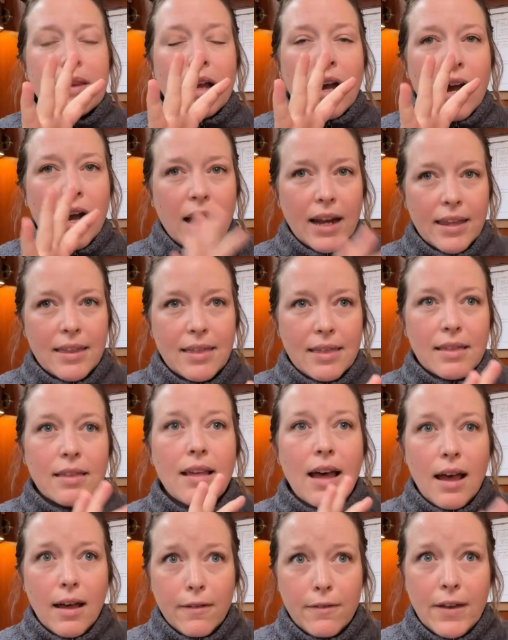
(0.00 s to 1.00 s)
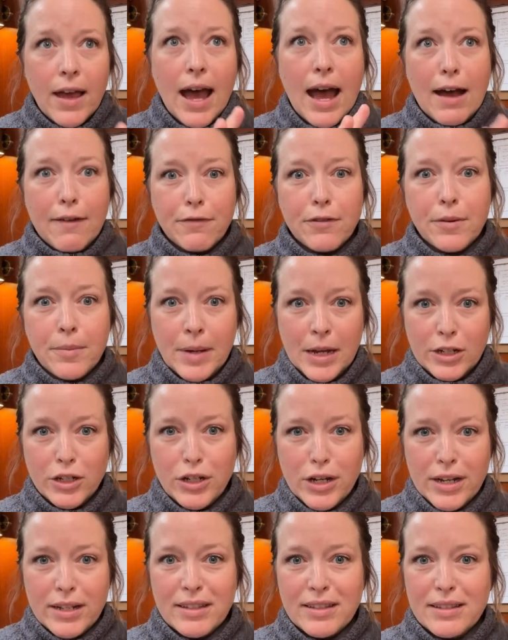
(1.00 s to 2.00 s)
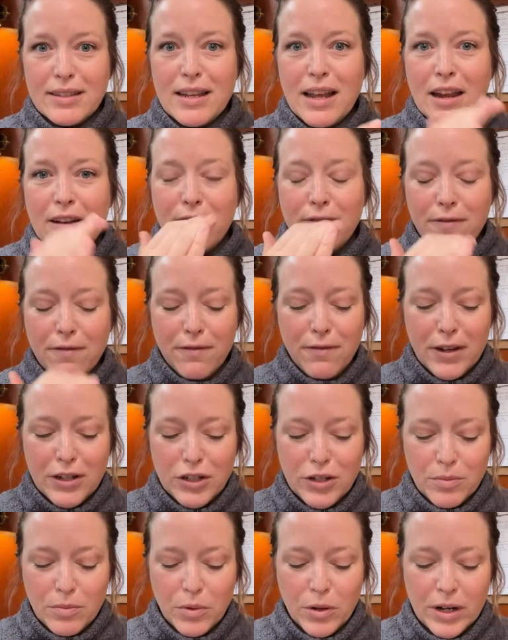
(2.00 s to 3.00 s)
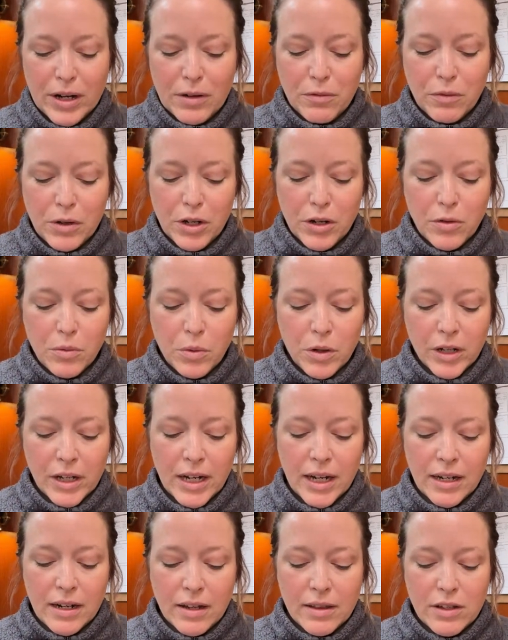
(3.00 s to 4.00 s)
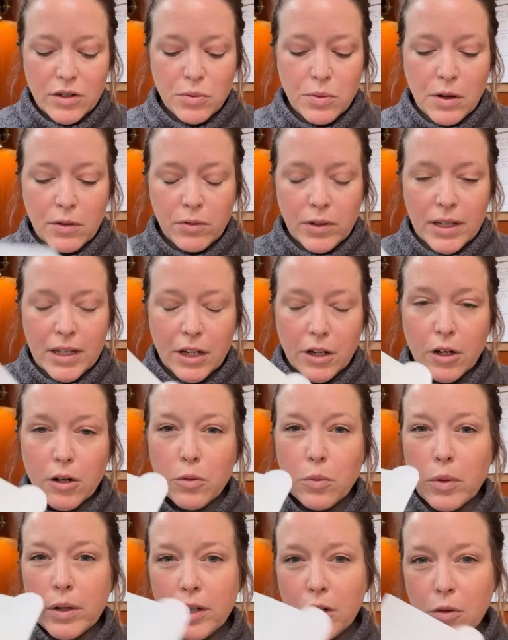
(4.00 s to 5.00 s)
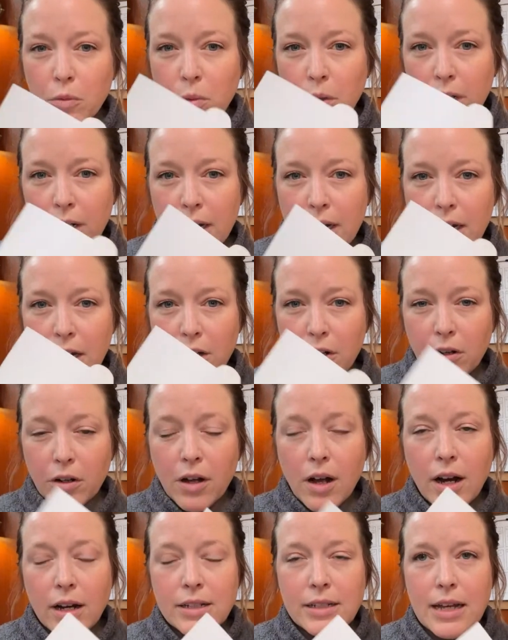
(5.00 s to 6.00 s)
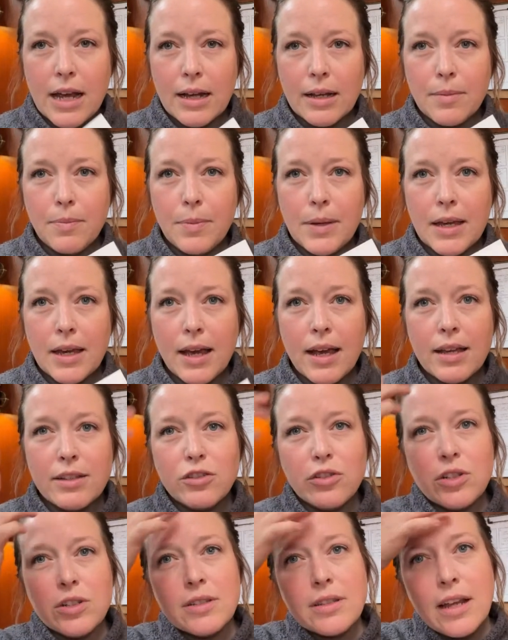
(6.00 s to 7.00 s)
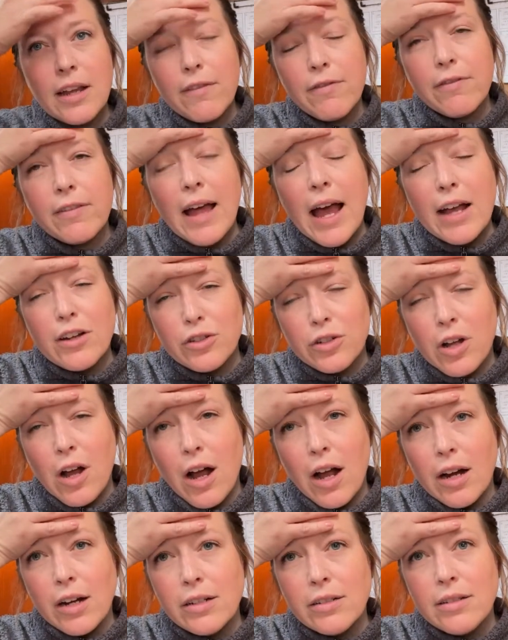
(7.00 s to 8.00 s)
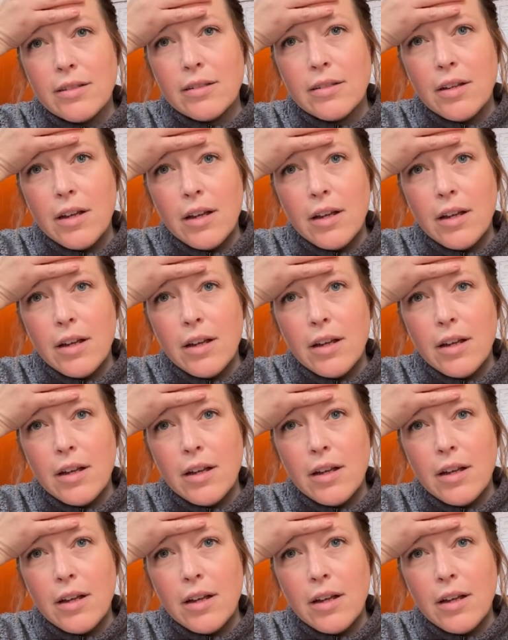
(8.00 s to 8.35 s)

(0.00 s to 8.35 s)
I love affirmations and vision boarding when you're working on the 12-week year or when you're working in your card deck, because just like flashcards,